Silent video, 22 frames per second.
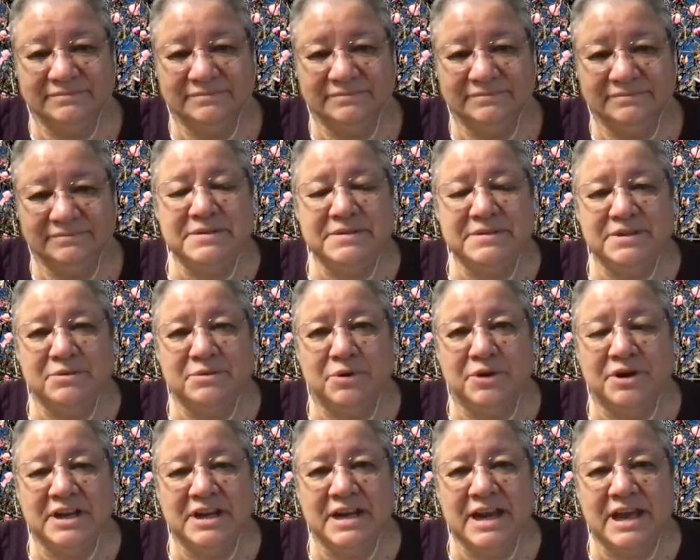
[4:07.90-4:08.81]
the word
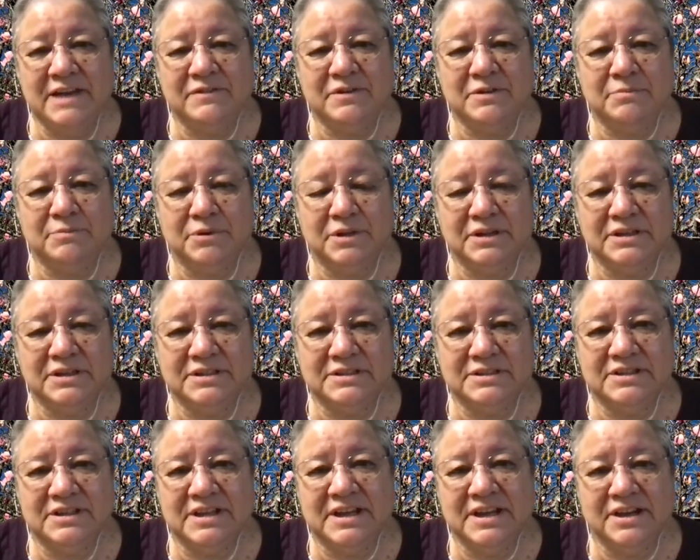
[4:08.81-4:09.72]
inevitable is
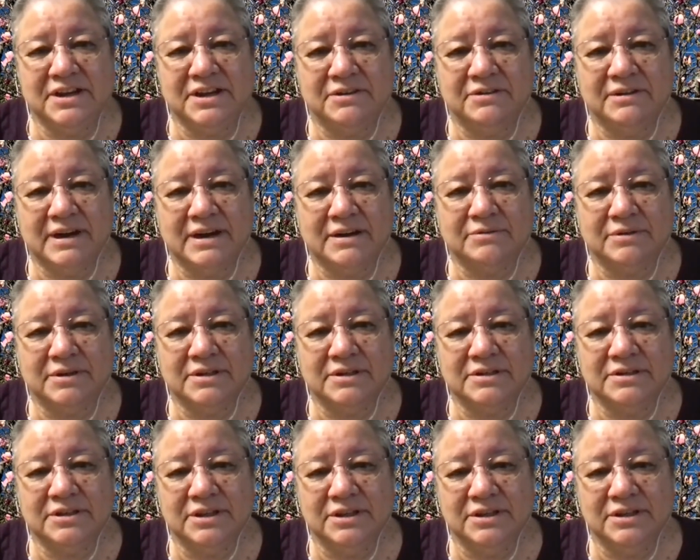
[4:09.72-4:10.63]
the incorrect word
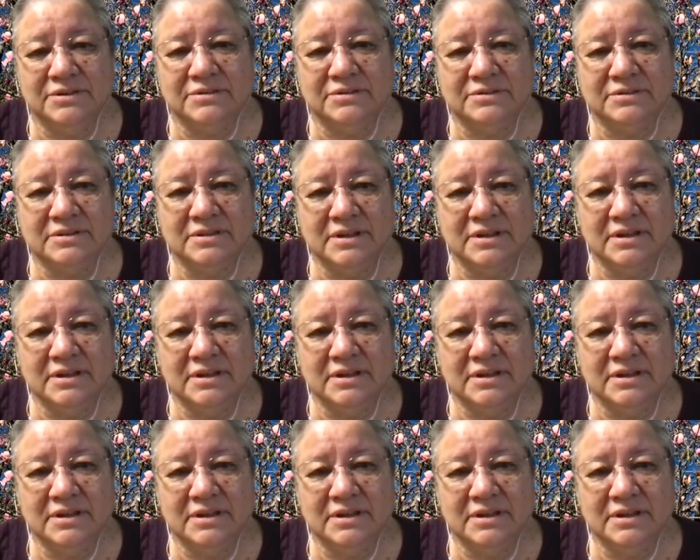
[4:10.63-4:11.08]
to use.